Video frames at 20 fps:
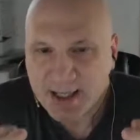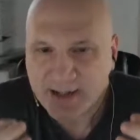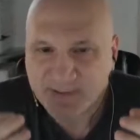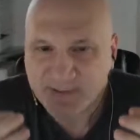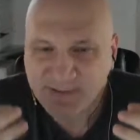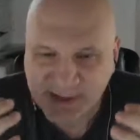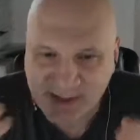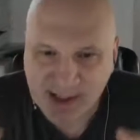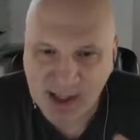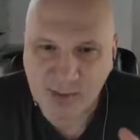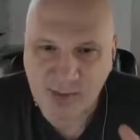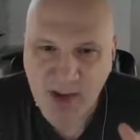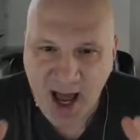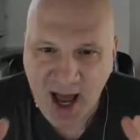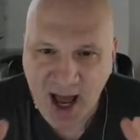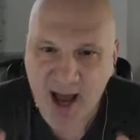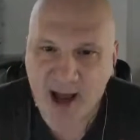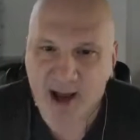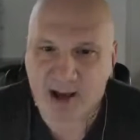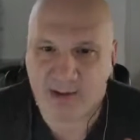if some
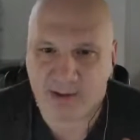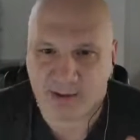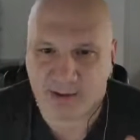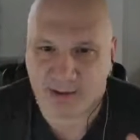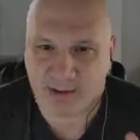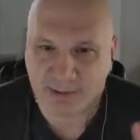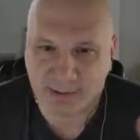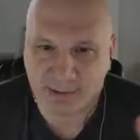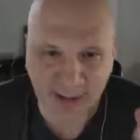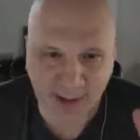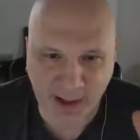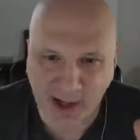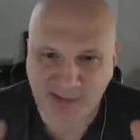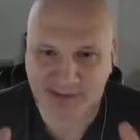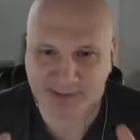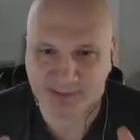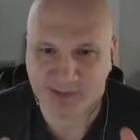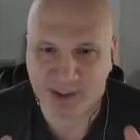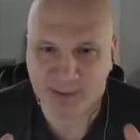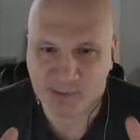hacker or
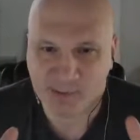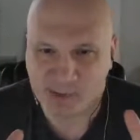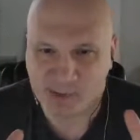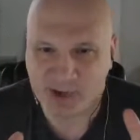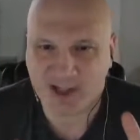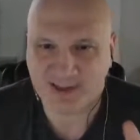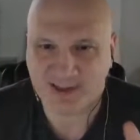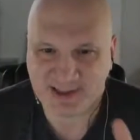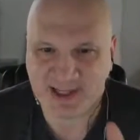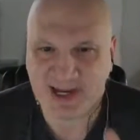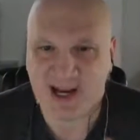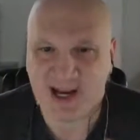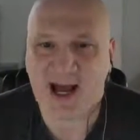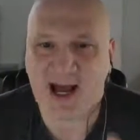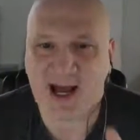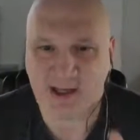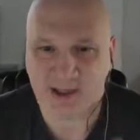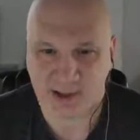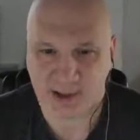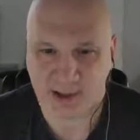government wants to
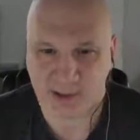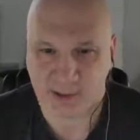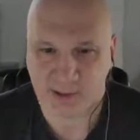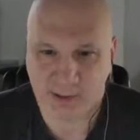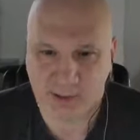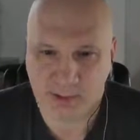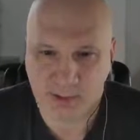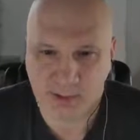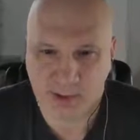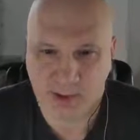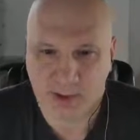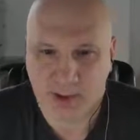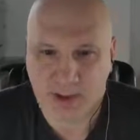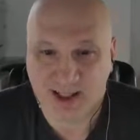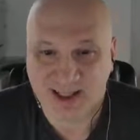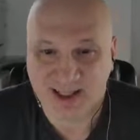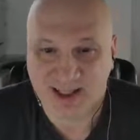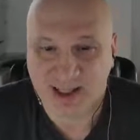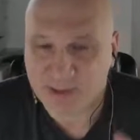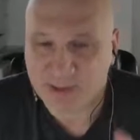hack you,
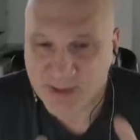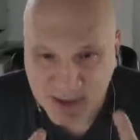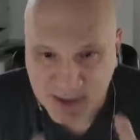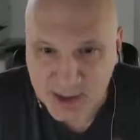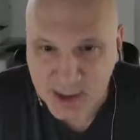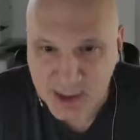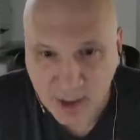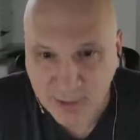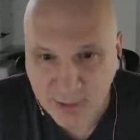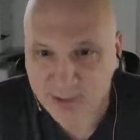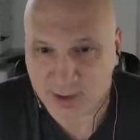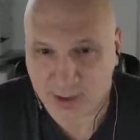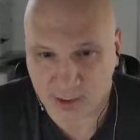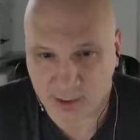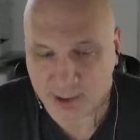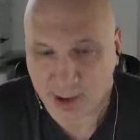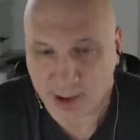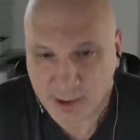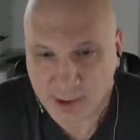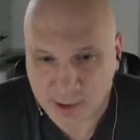there is
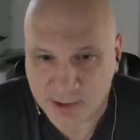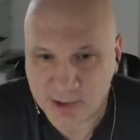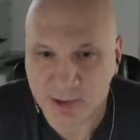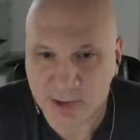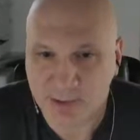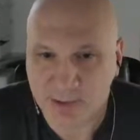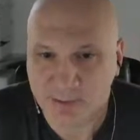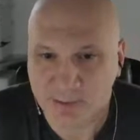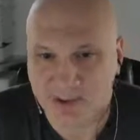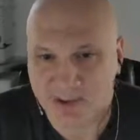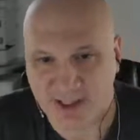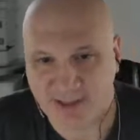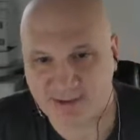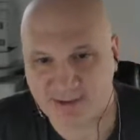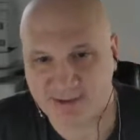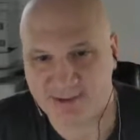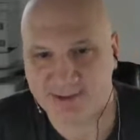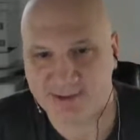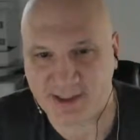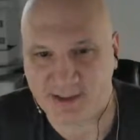nothing you're going to do to
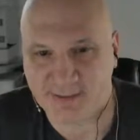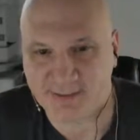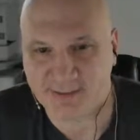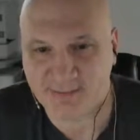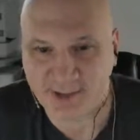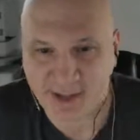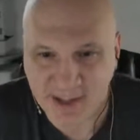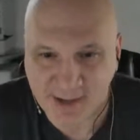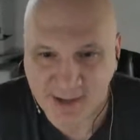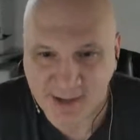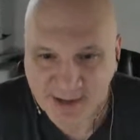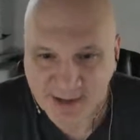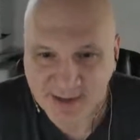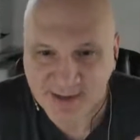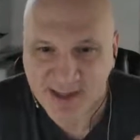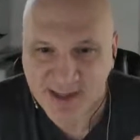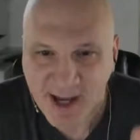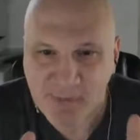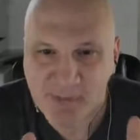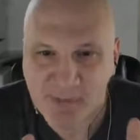protect yourself, right? I
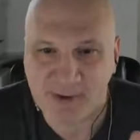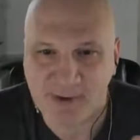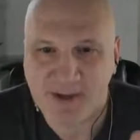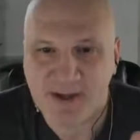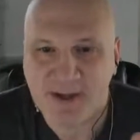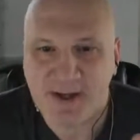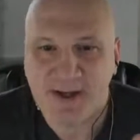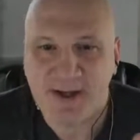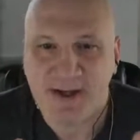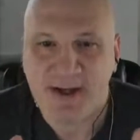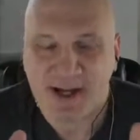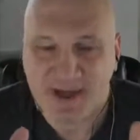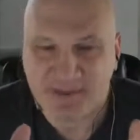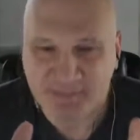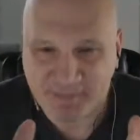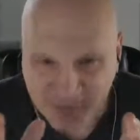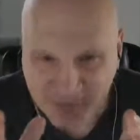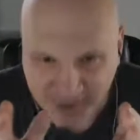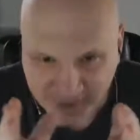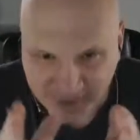mean, they will,
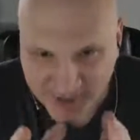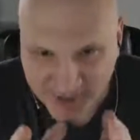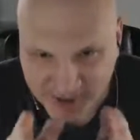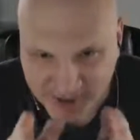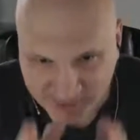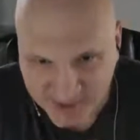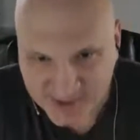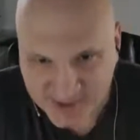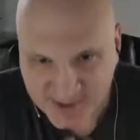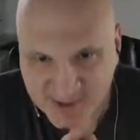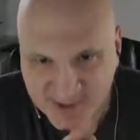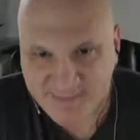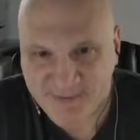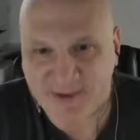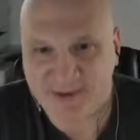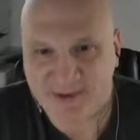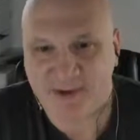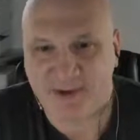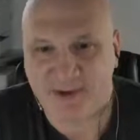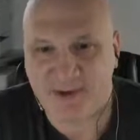if you're the
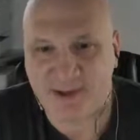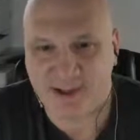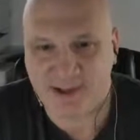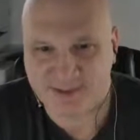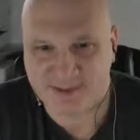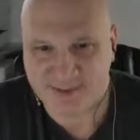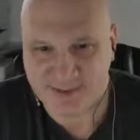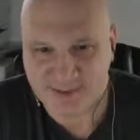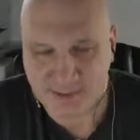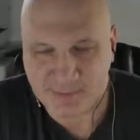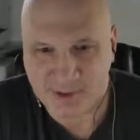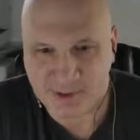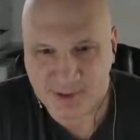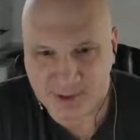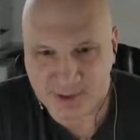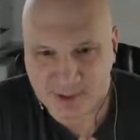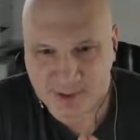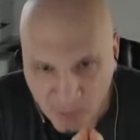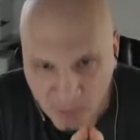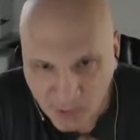specific target of
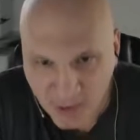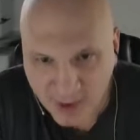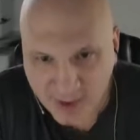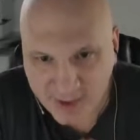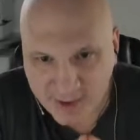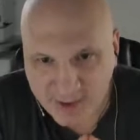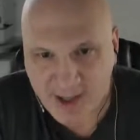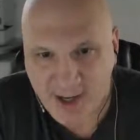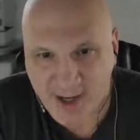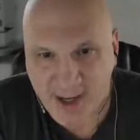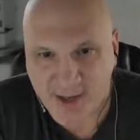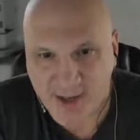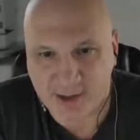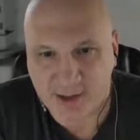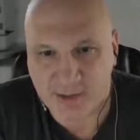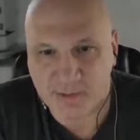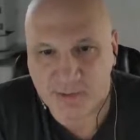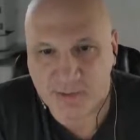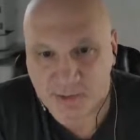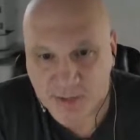someone wanting to
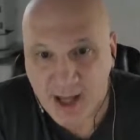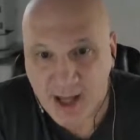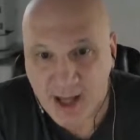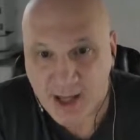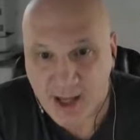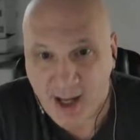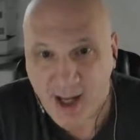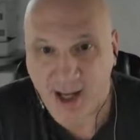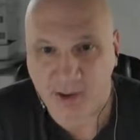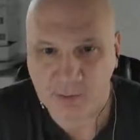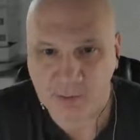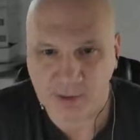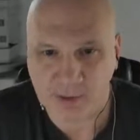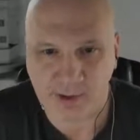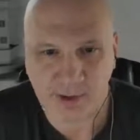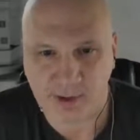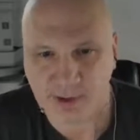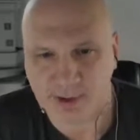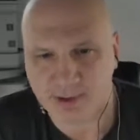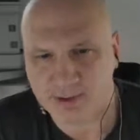hack you, that hack
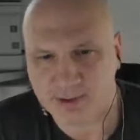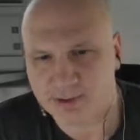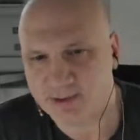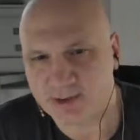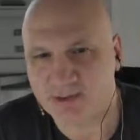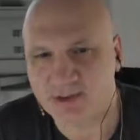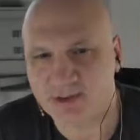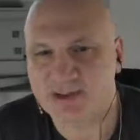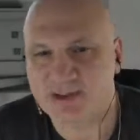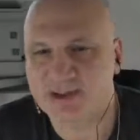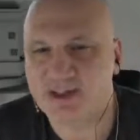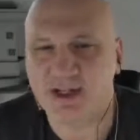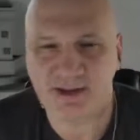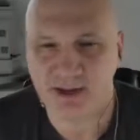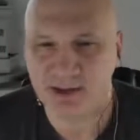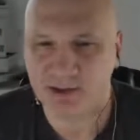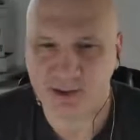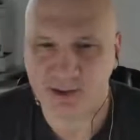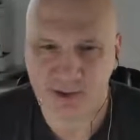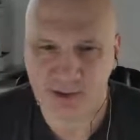will occur. So there's
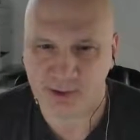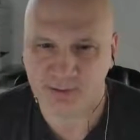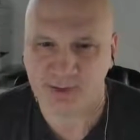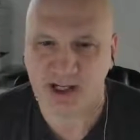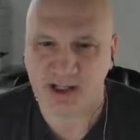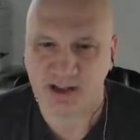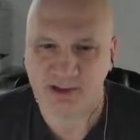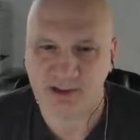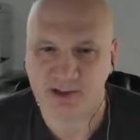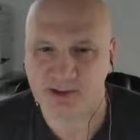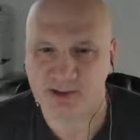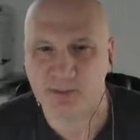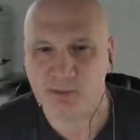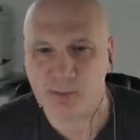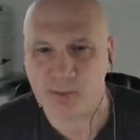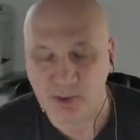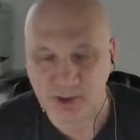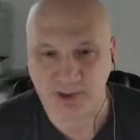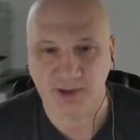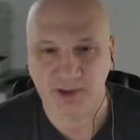nothing you can do about it. So there's no
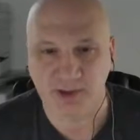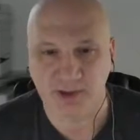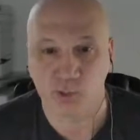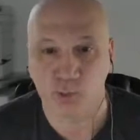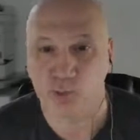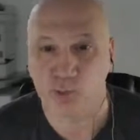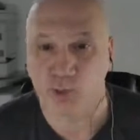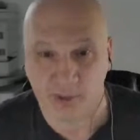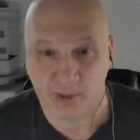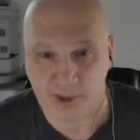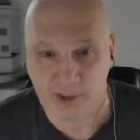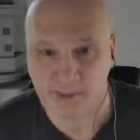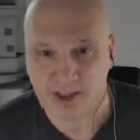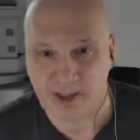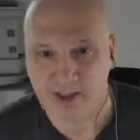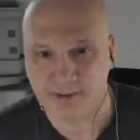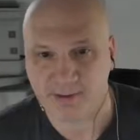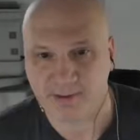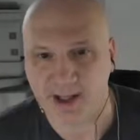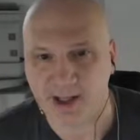point to worry
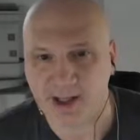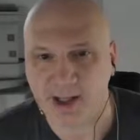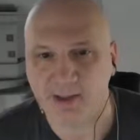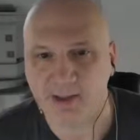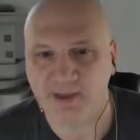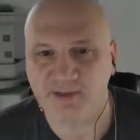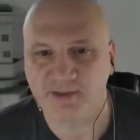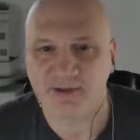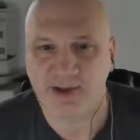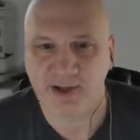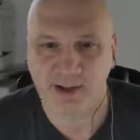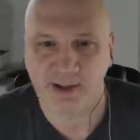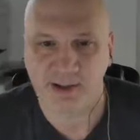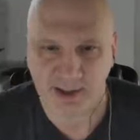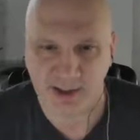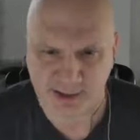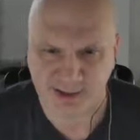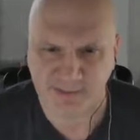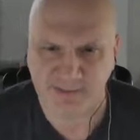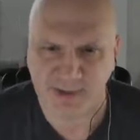about it, right? At the very
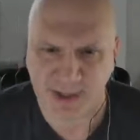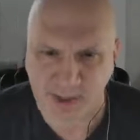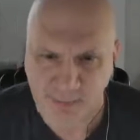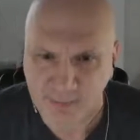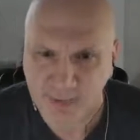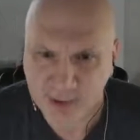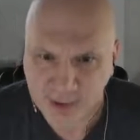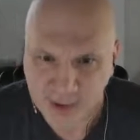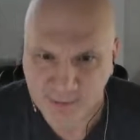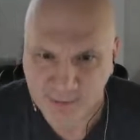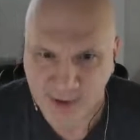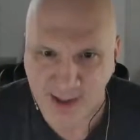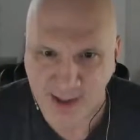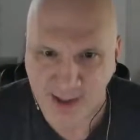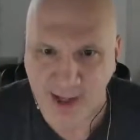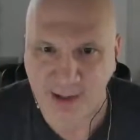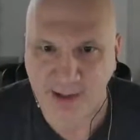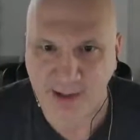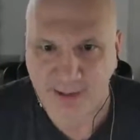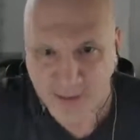least, if they really want to
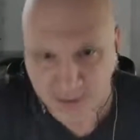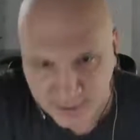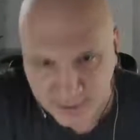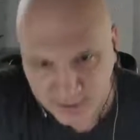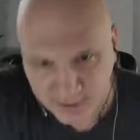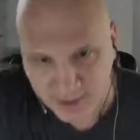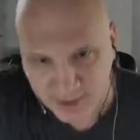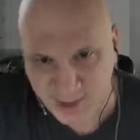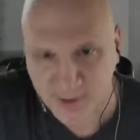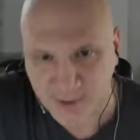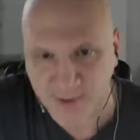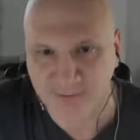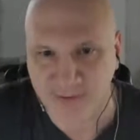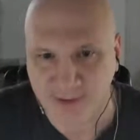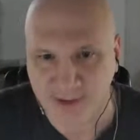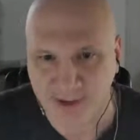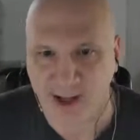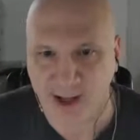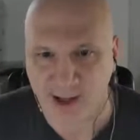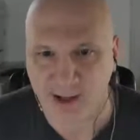hack you, they'll club you
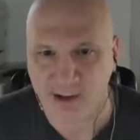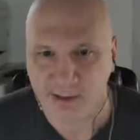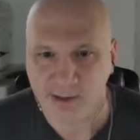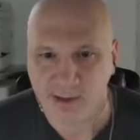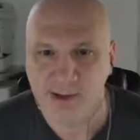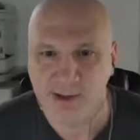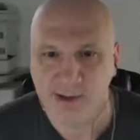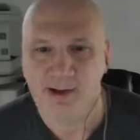over the head,